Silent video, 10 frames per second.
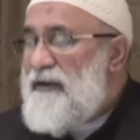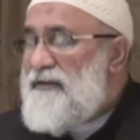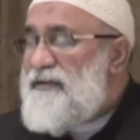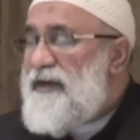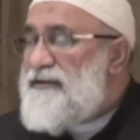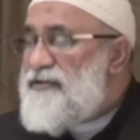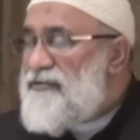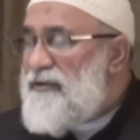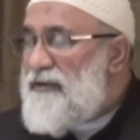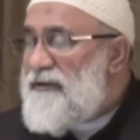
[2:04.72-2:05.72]
His
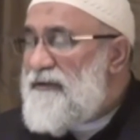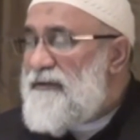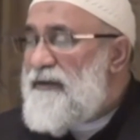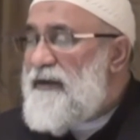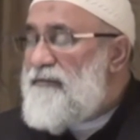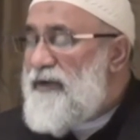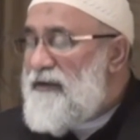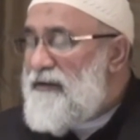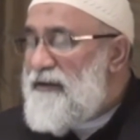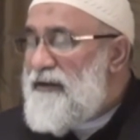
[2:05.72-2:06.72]
extra,
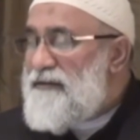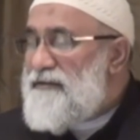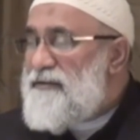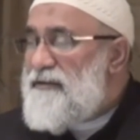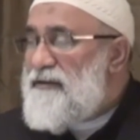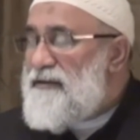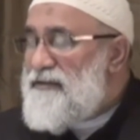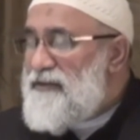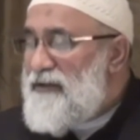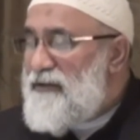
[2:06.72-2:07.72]
abundant,
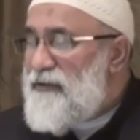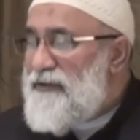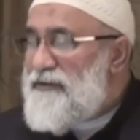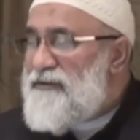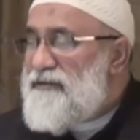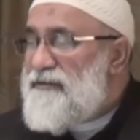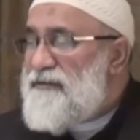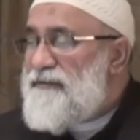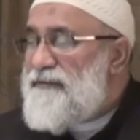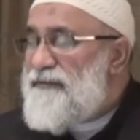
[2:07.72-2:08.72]
continuous,
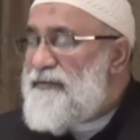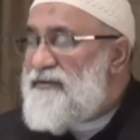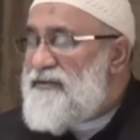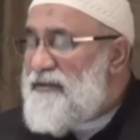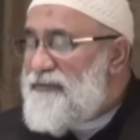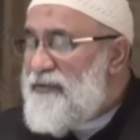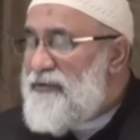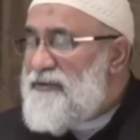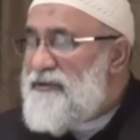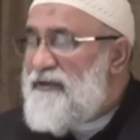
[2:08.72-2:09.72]

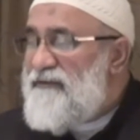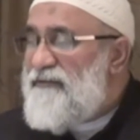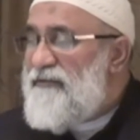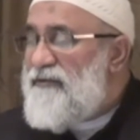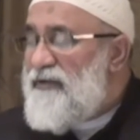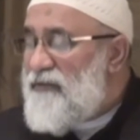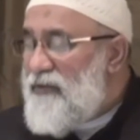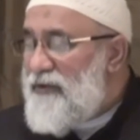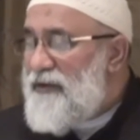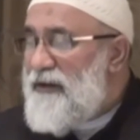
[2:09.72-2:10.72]
supportive,
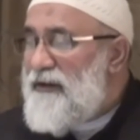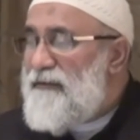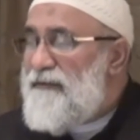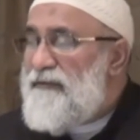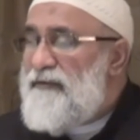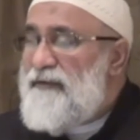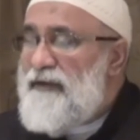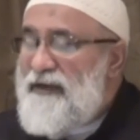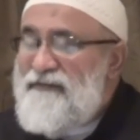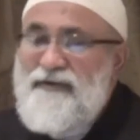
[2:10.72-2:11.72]
rewarding
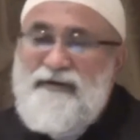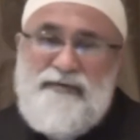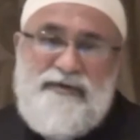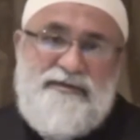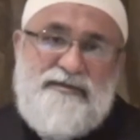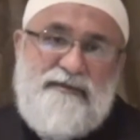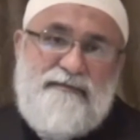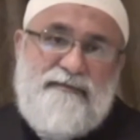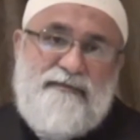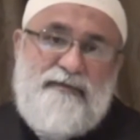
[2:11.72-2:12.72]
love and mercy
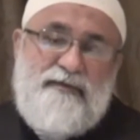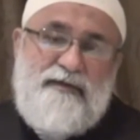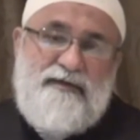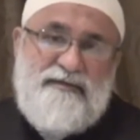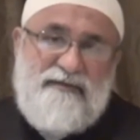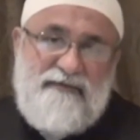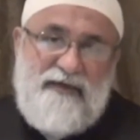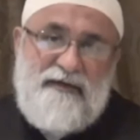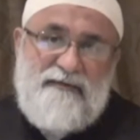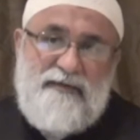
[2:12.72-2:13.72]
is
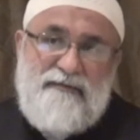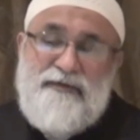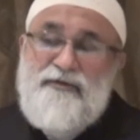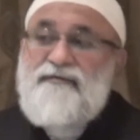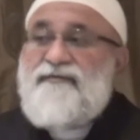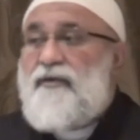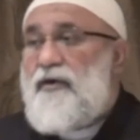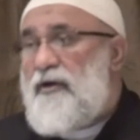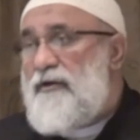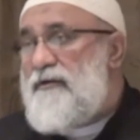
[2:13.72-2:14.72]
available, but not for
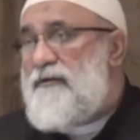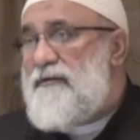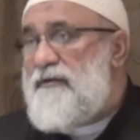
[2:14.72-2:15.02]
all.